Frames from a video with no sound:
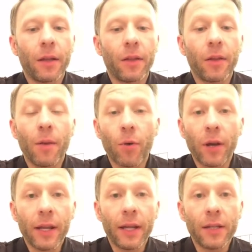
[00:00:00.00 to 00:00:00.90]
The third
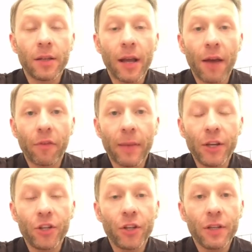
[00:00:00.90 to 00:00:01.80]
one is
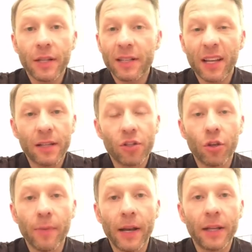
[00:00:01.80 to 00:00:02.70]
affirmations. This takes
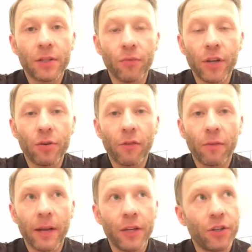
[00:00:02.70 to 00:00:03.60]
2 minutes. You read your
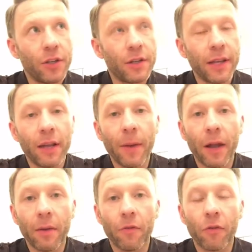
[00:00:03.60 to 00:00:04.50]
affirmations, think
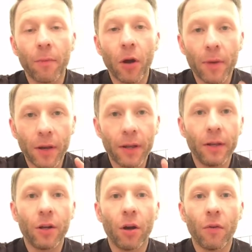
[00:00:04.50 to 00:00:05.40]
about them for a moment,
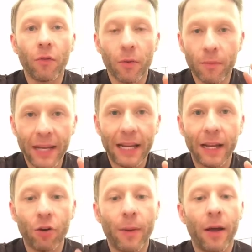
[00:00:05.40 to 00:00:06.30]
go over them, be
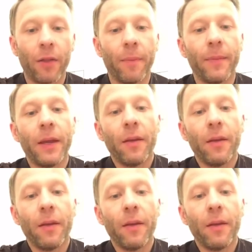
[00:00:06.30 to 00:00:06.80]
clear about them.